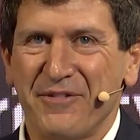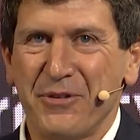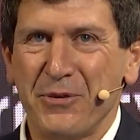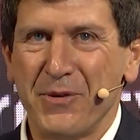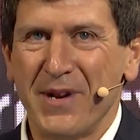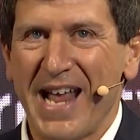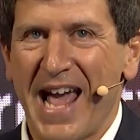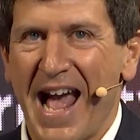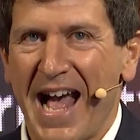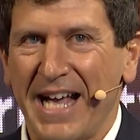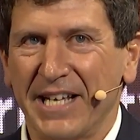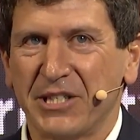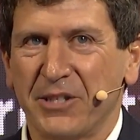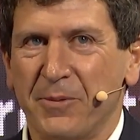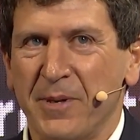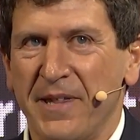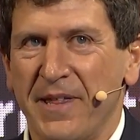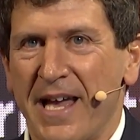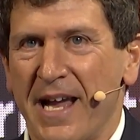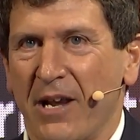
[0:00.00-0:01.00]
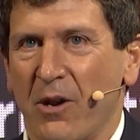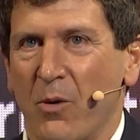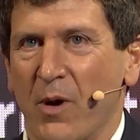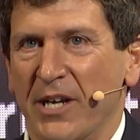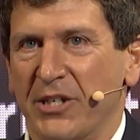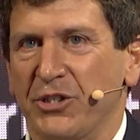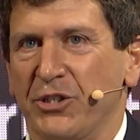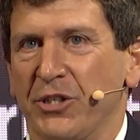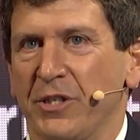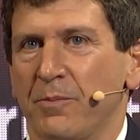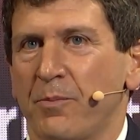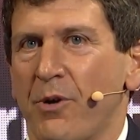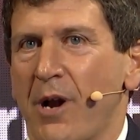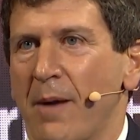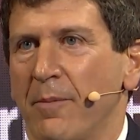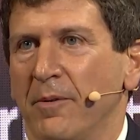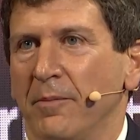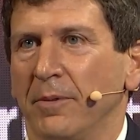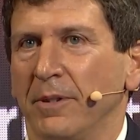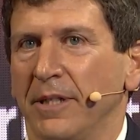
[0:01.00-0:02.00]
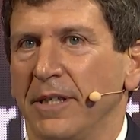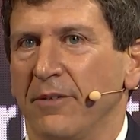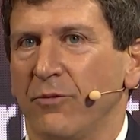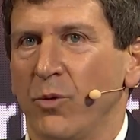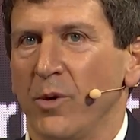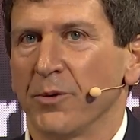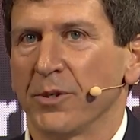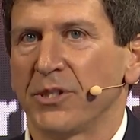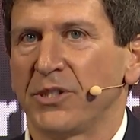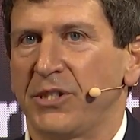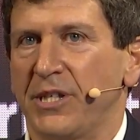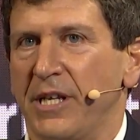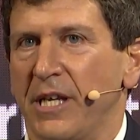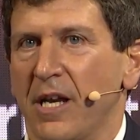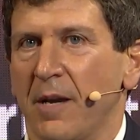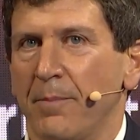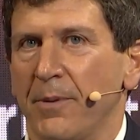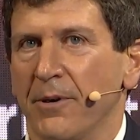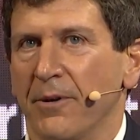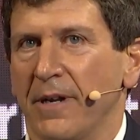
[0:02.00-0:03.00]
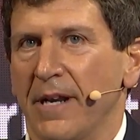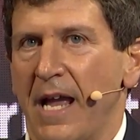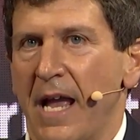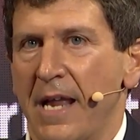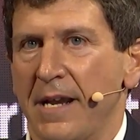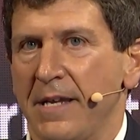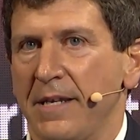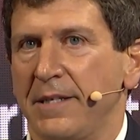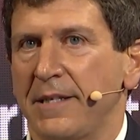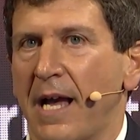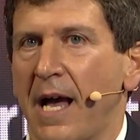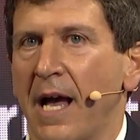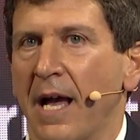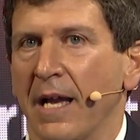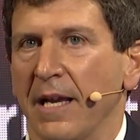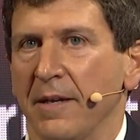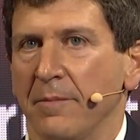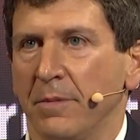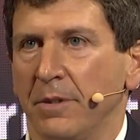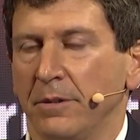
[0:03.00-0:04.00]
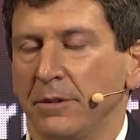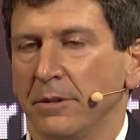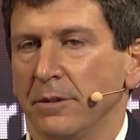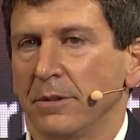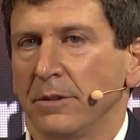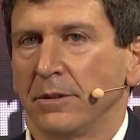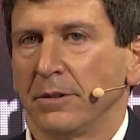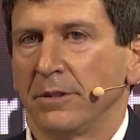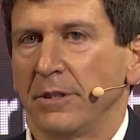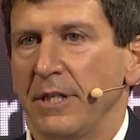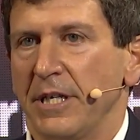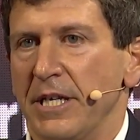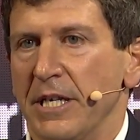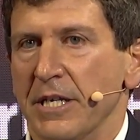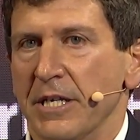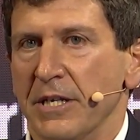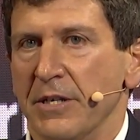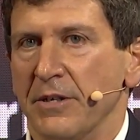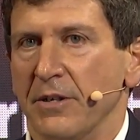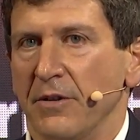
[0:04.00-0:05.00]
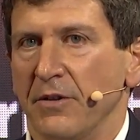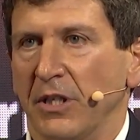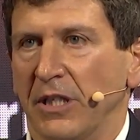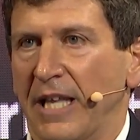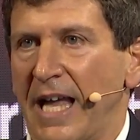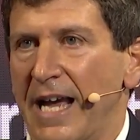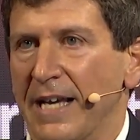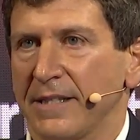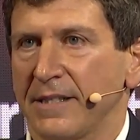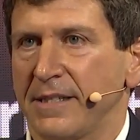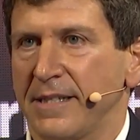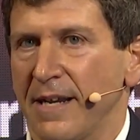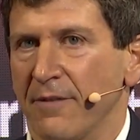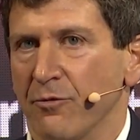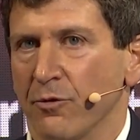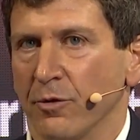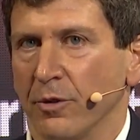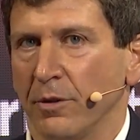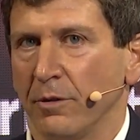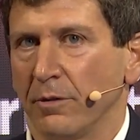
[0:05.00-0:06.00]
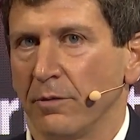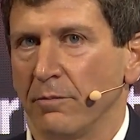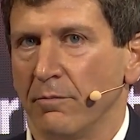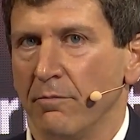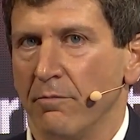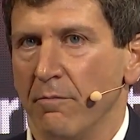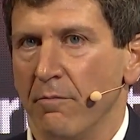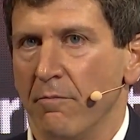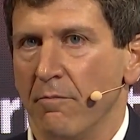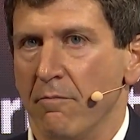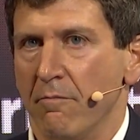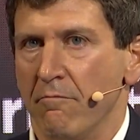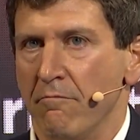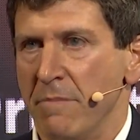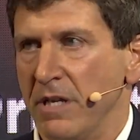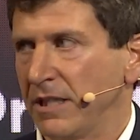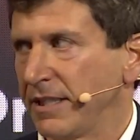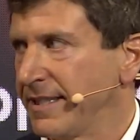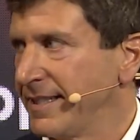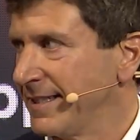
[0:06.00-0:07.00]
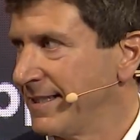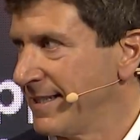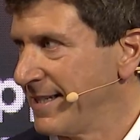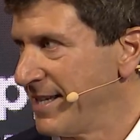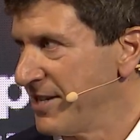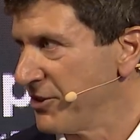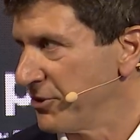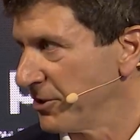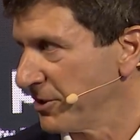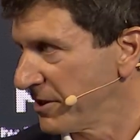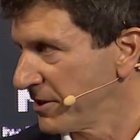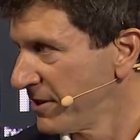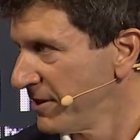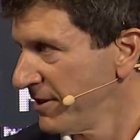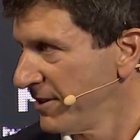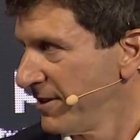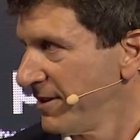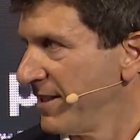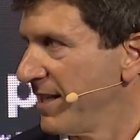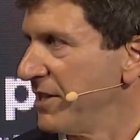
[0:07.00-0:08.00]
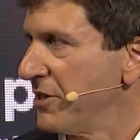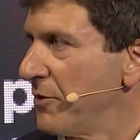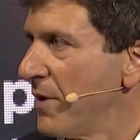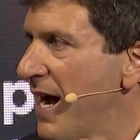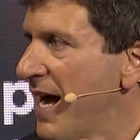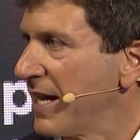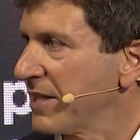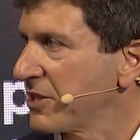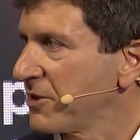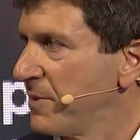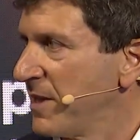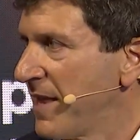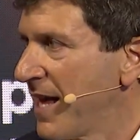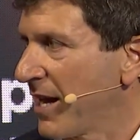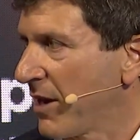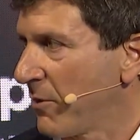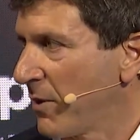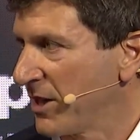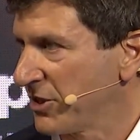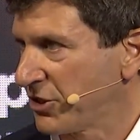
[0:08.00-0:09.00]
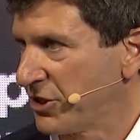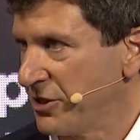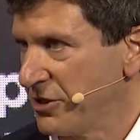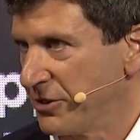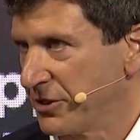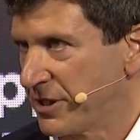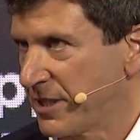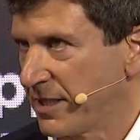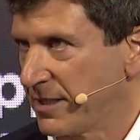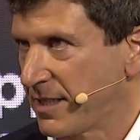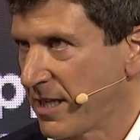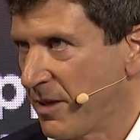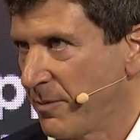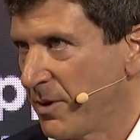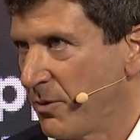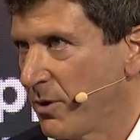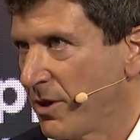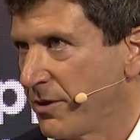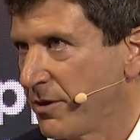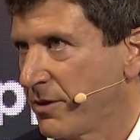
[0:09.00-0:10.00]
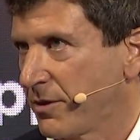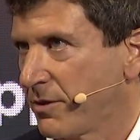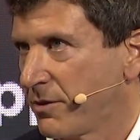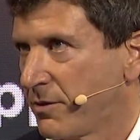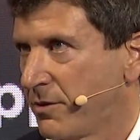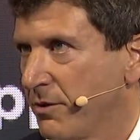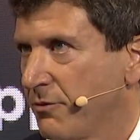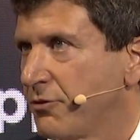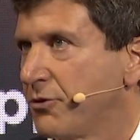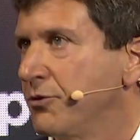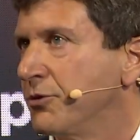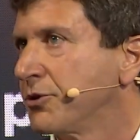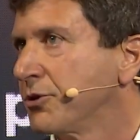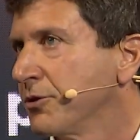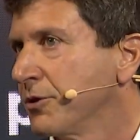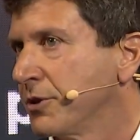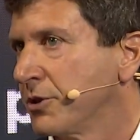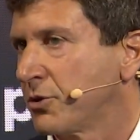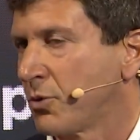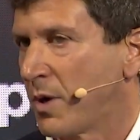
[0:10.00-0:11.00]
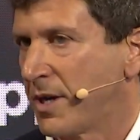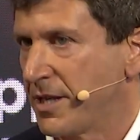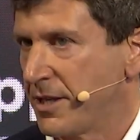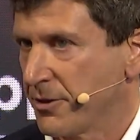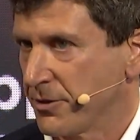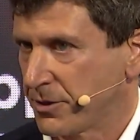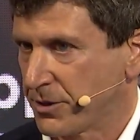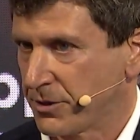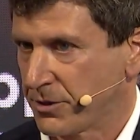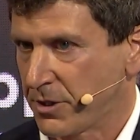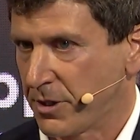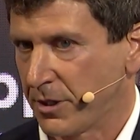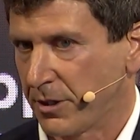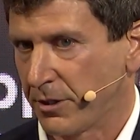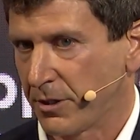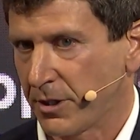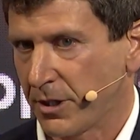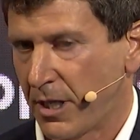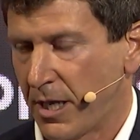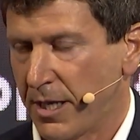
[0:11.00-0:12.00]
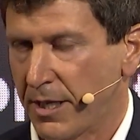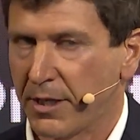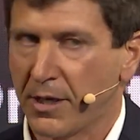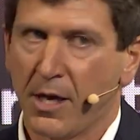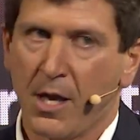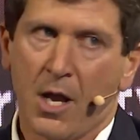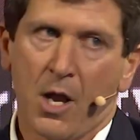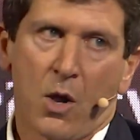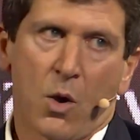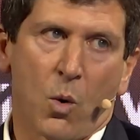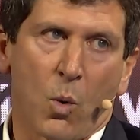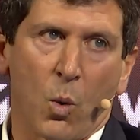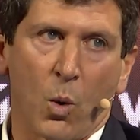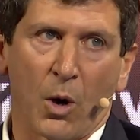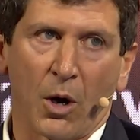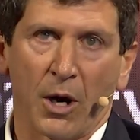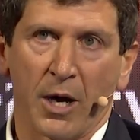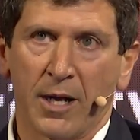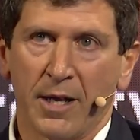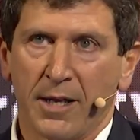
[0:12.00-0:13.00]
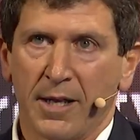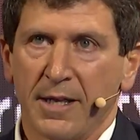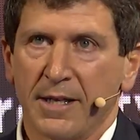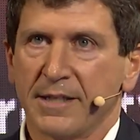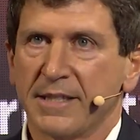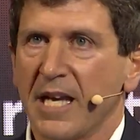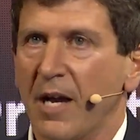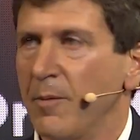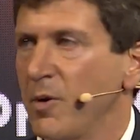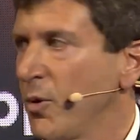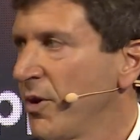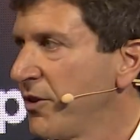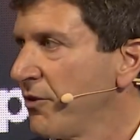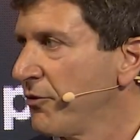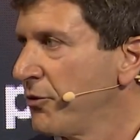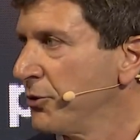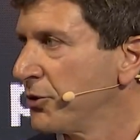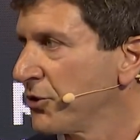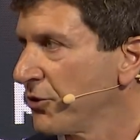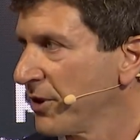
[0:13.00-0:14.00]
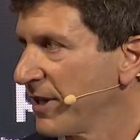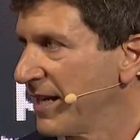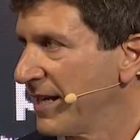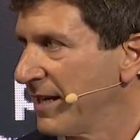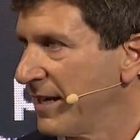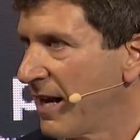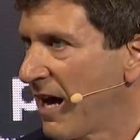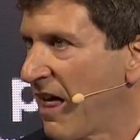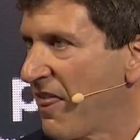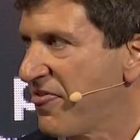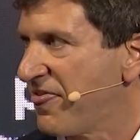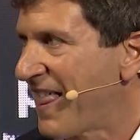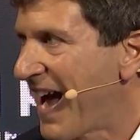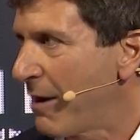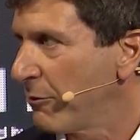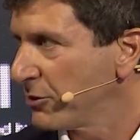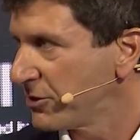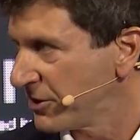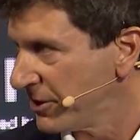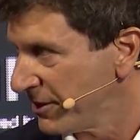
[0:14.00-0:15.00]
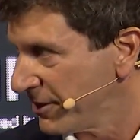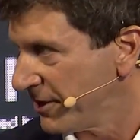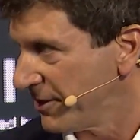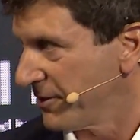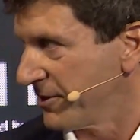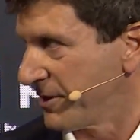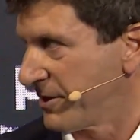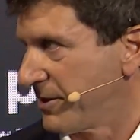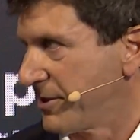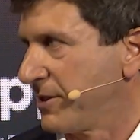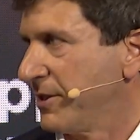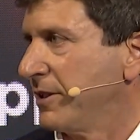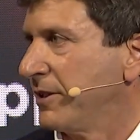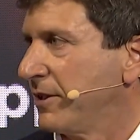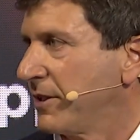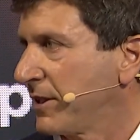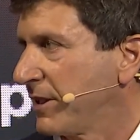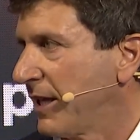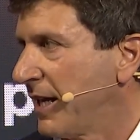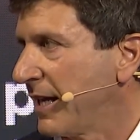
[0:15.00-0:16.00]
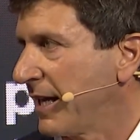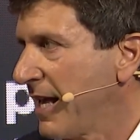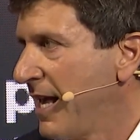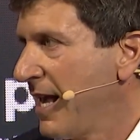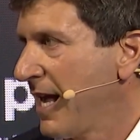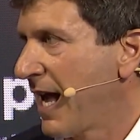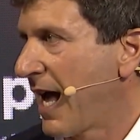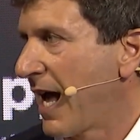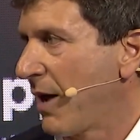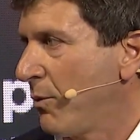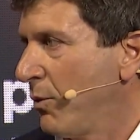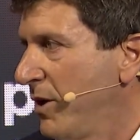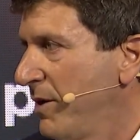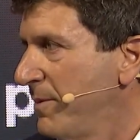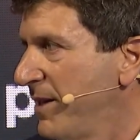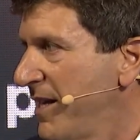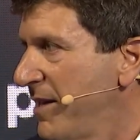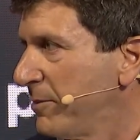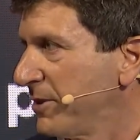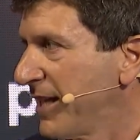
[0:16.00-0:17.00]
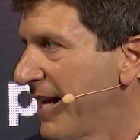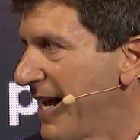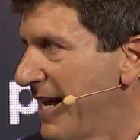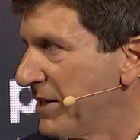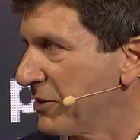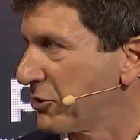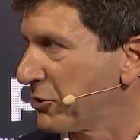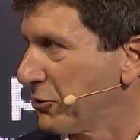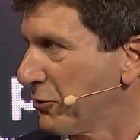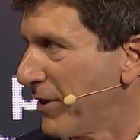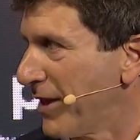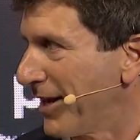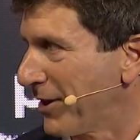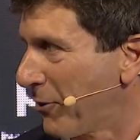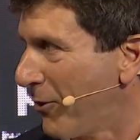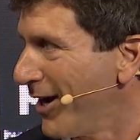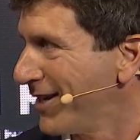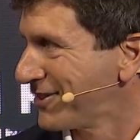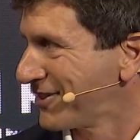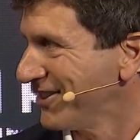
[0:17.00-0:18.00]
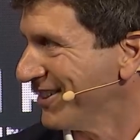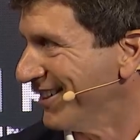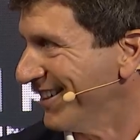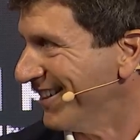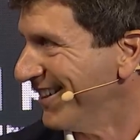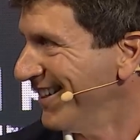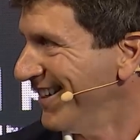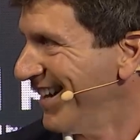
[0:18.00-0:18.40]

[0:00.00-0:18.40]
if you had asked me that question, probably if we were sitting up here at any time in the last several million years, and you asked me that question, you said, Tell me what the future in 20 years is going to look like, or tell me what the future in a thousand years is going to look like, I would have been able to answer that question.